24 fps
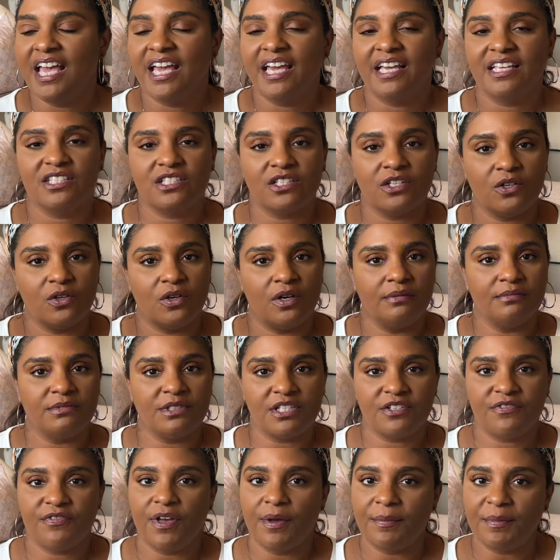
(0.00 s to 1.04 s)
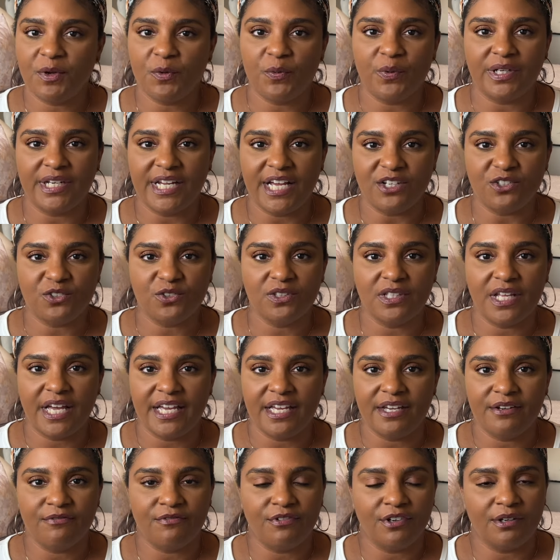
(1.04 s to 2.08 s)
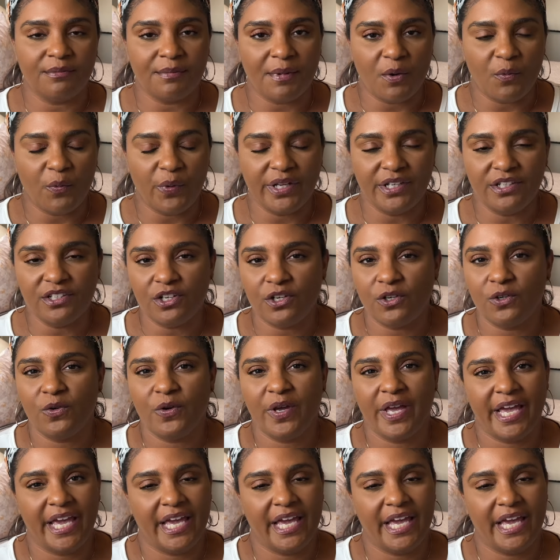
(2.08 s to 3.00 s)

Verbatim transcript: So I'm just filming with natural light in front of my window.